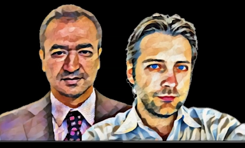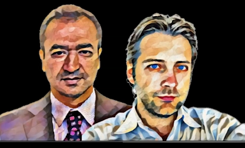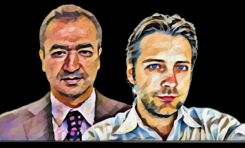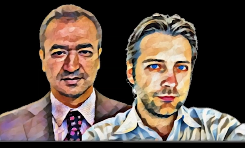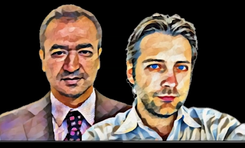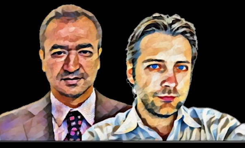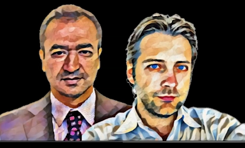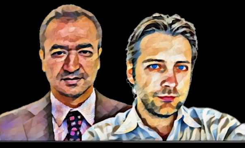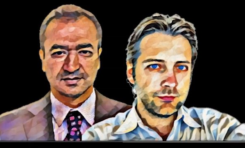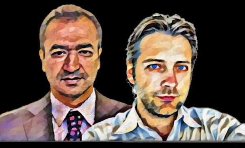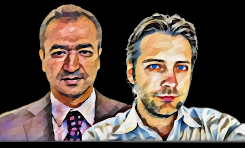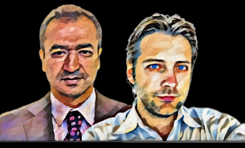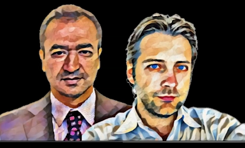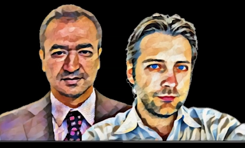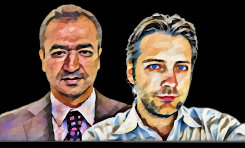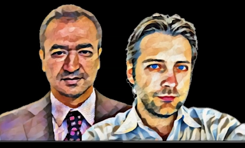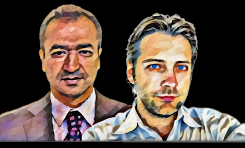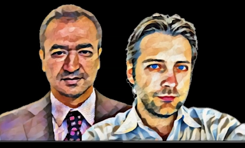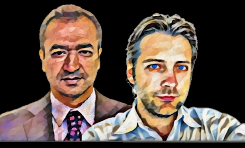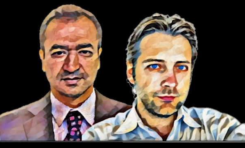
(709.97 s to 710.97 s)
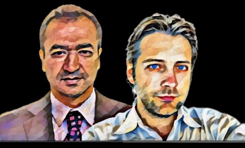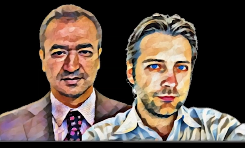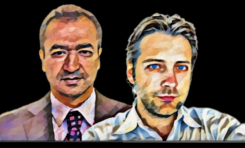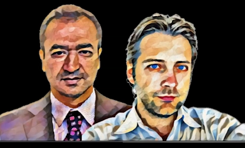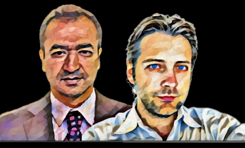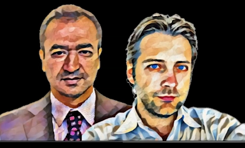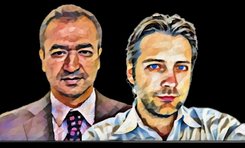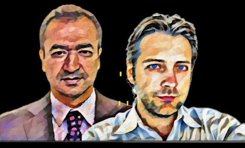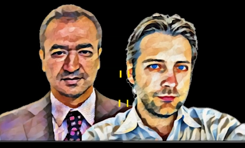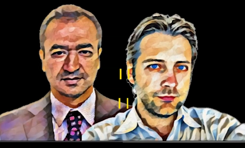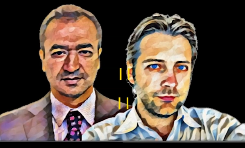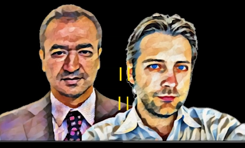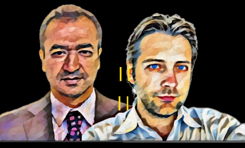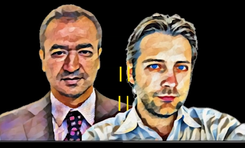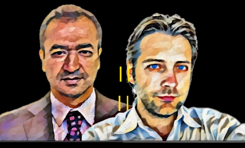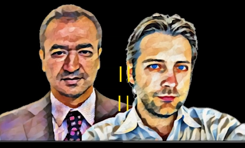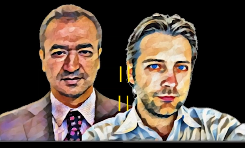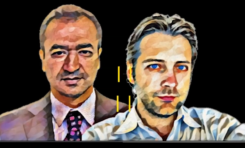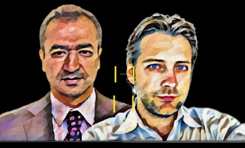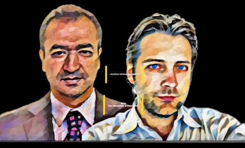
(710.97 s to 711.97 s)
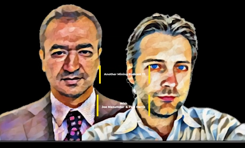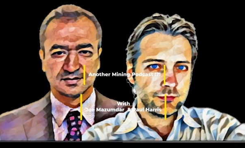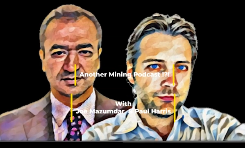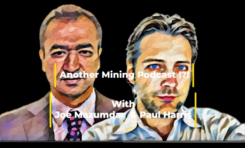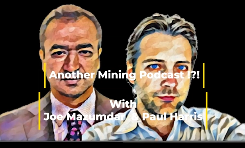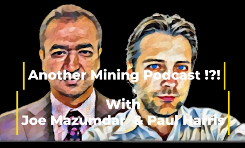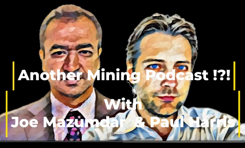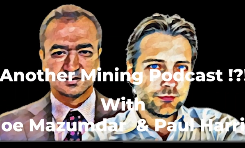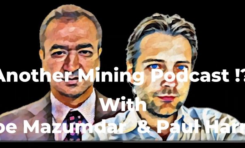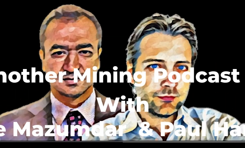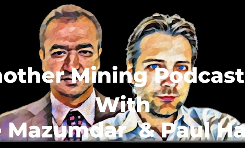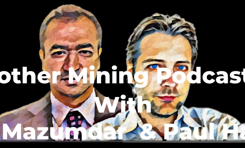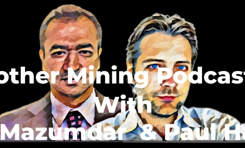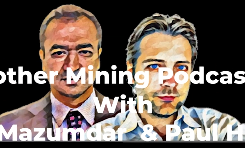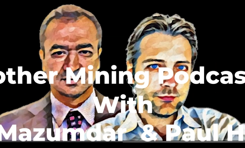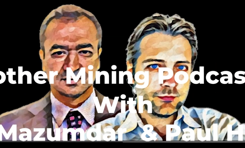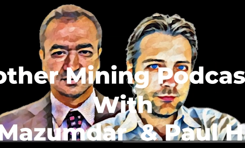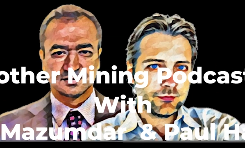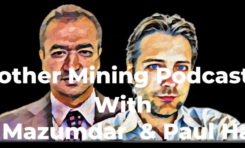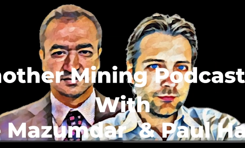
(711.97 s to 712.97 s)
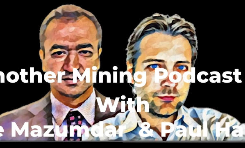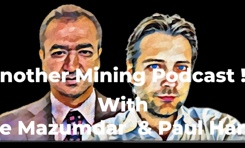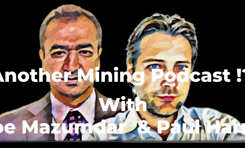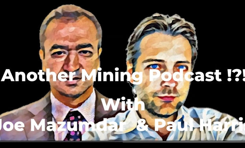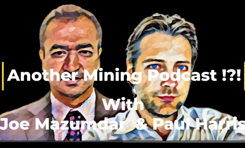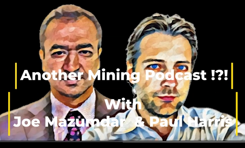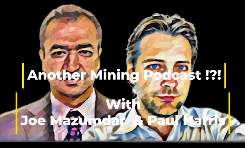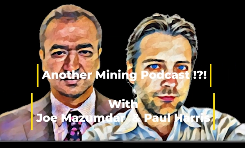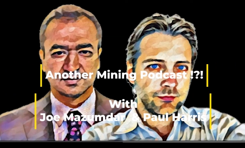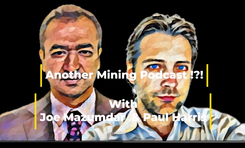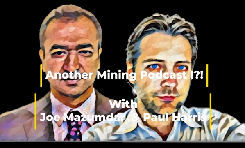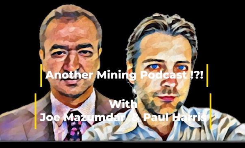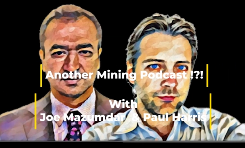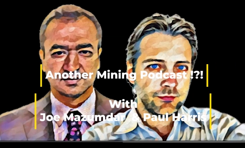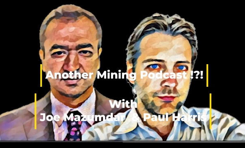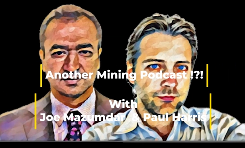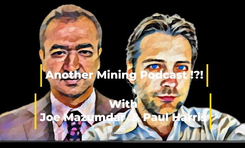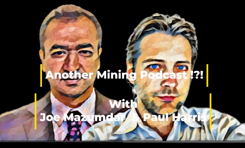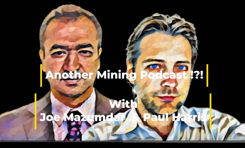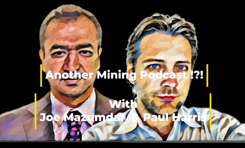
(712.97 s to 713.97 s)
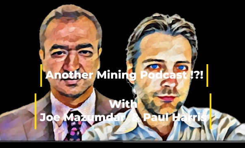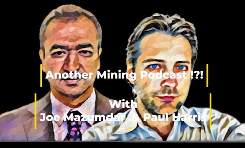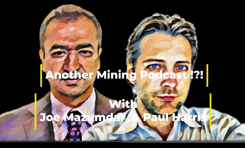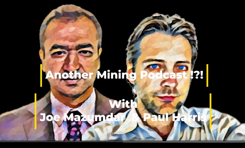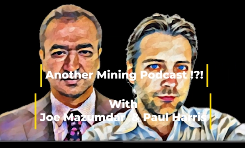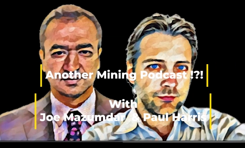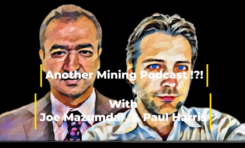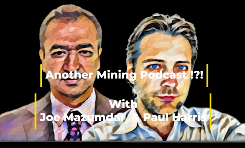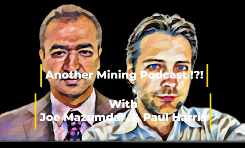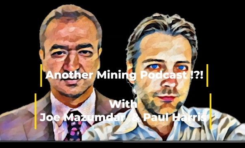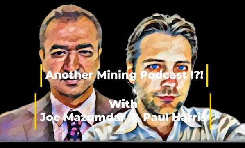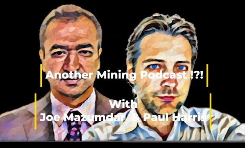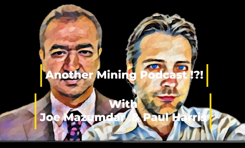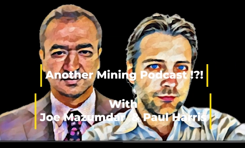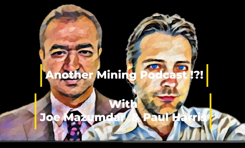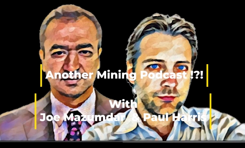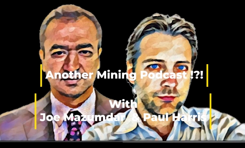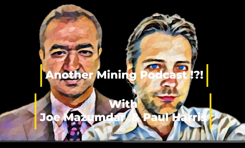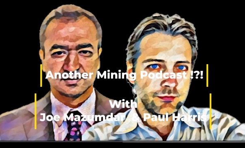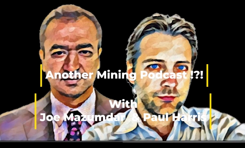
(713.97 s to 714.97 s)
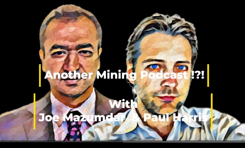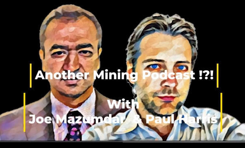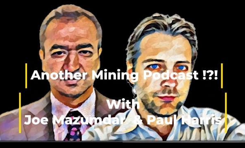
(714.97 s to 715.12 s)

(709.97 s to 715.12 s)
Nobody speaks.